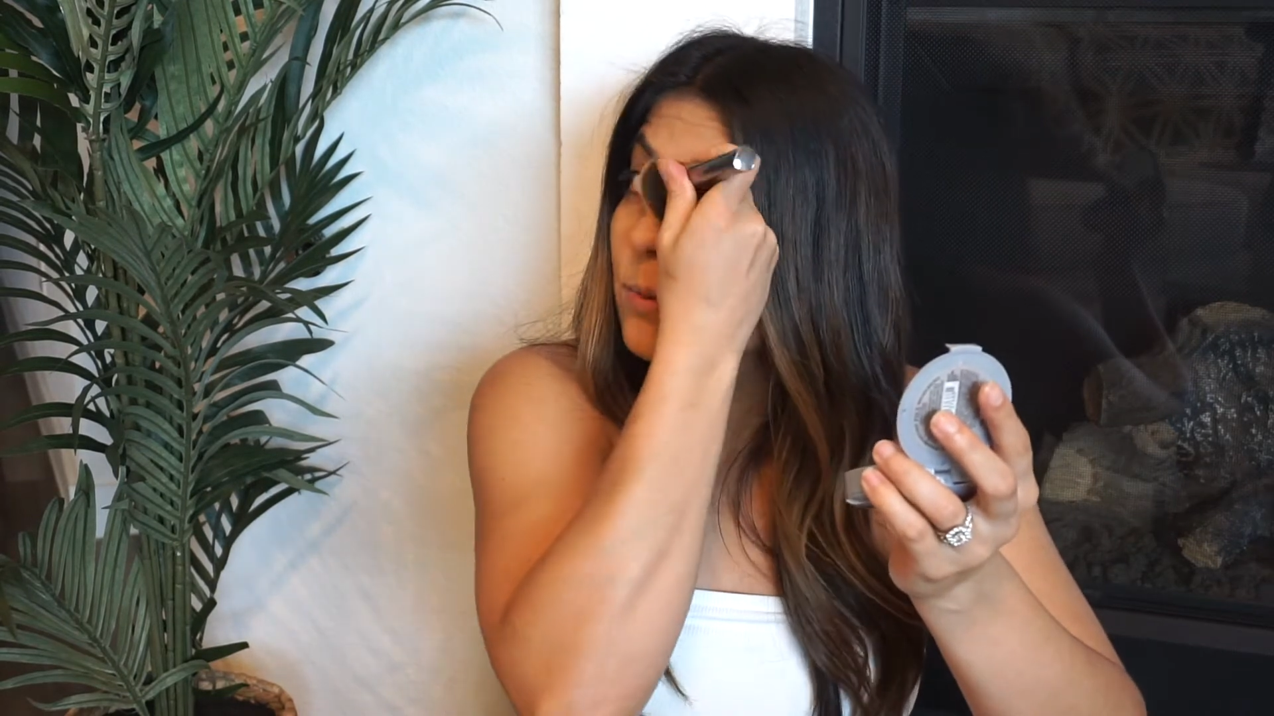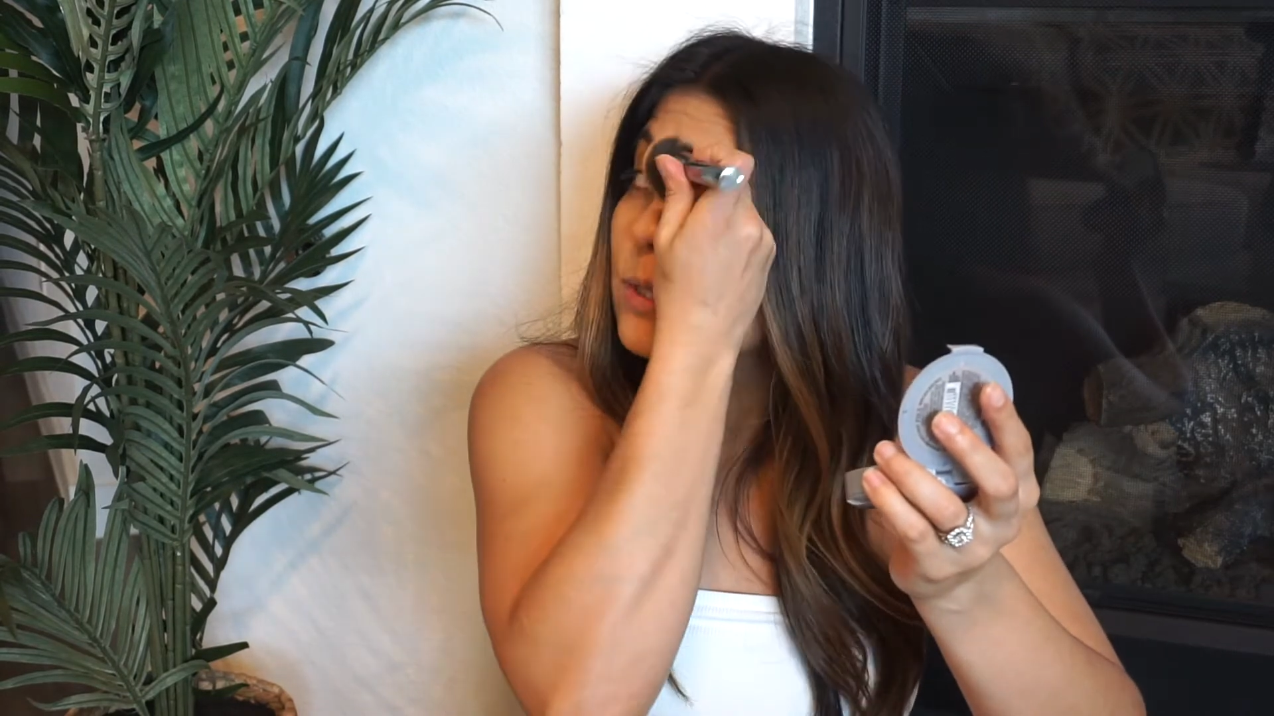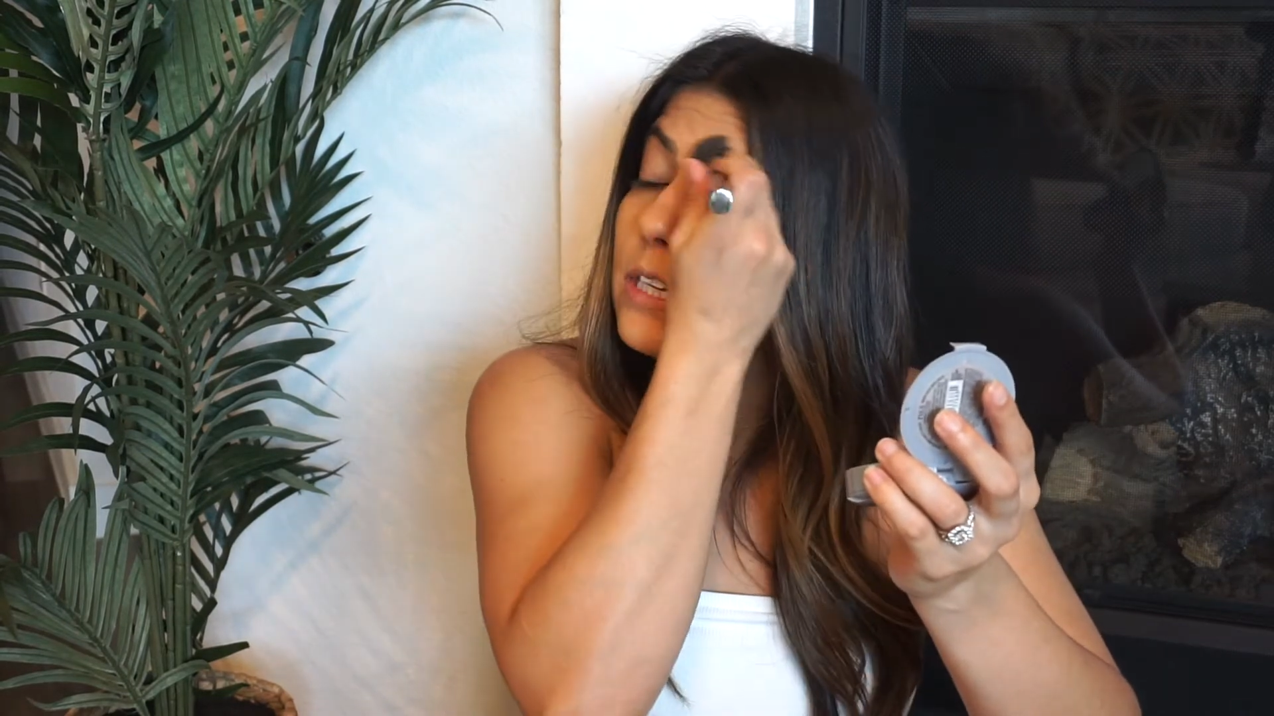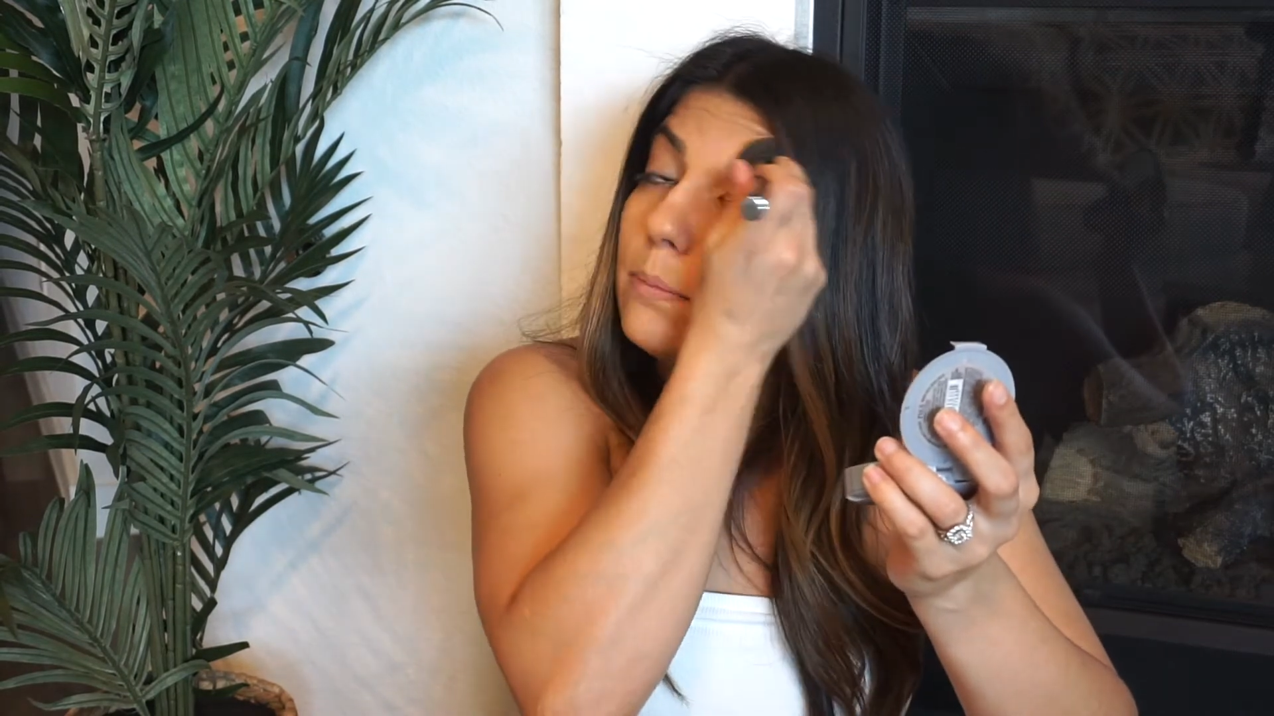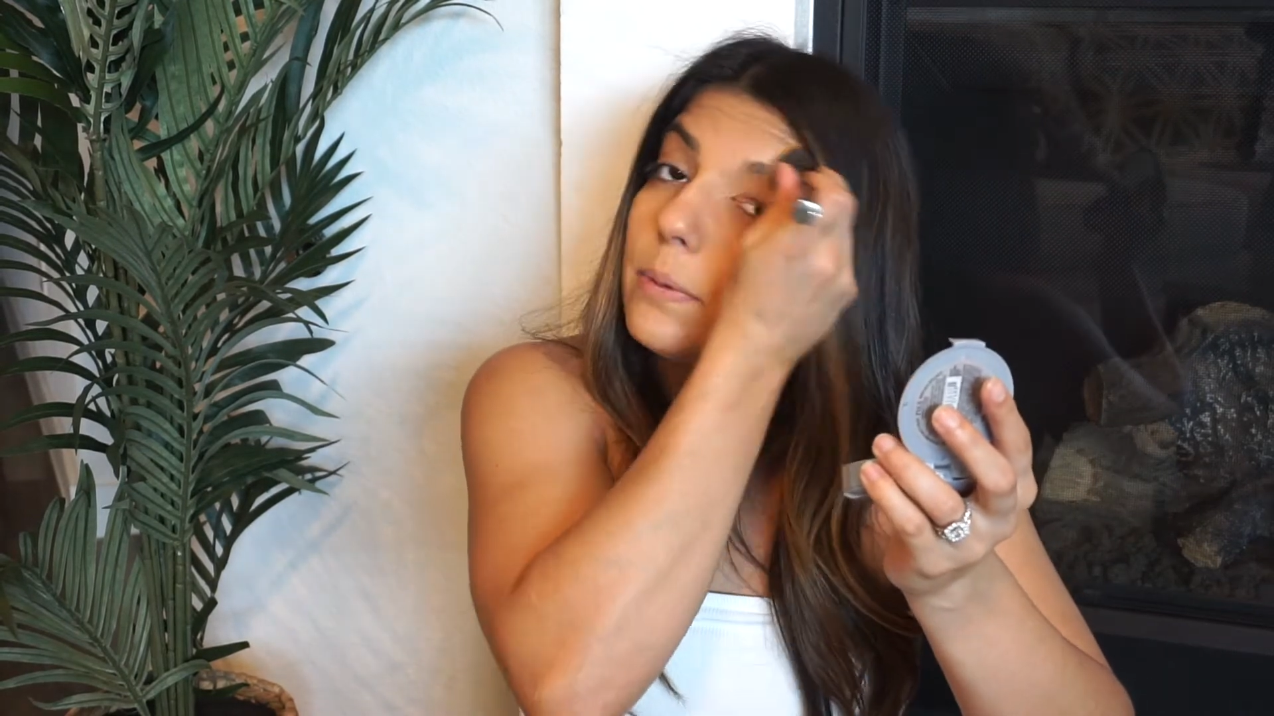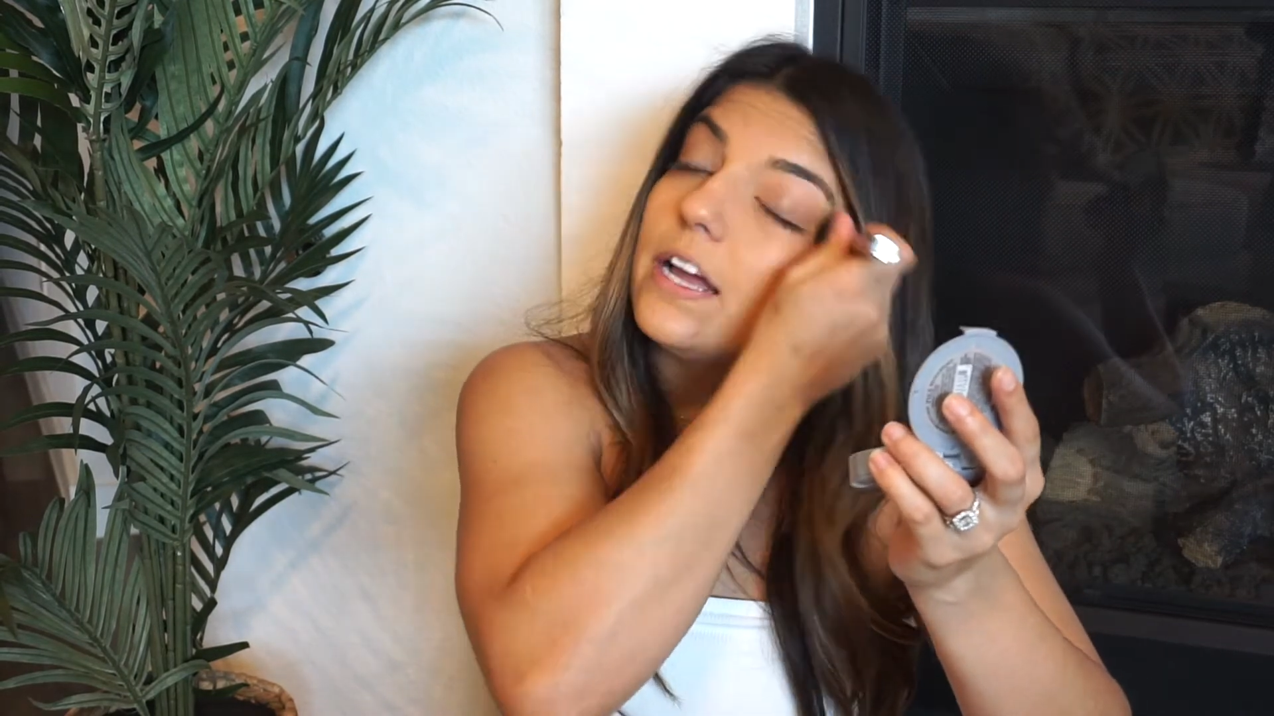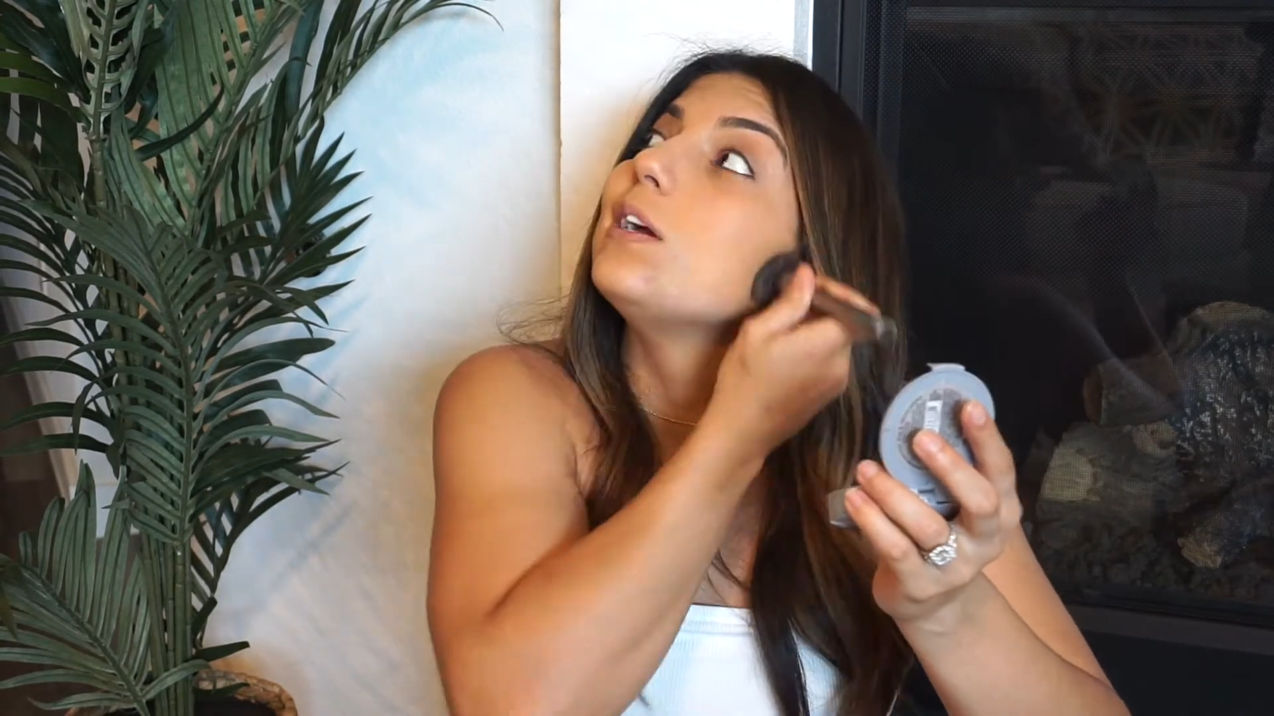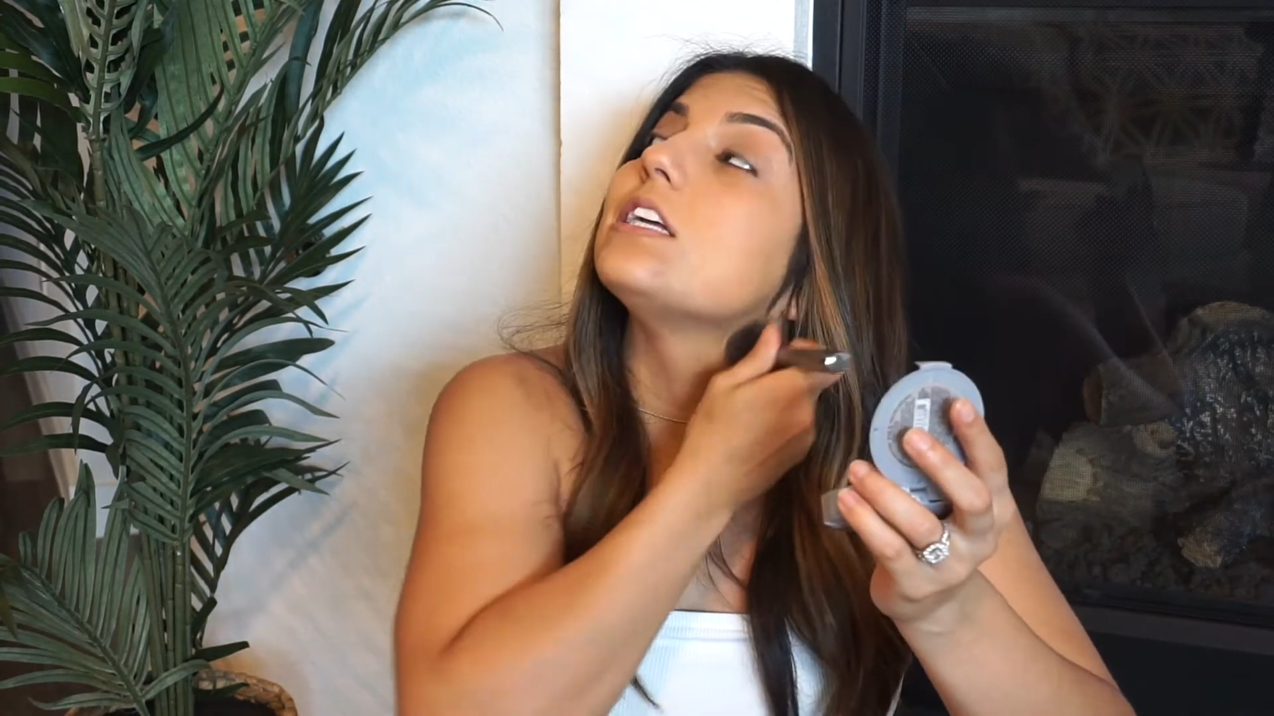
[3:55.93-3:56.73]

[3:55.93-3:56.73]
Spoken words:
really, but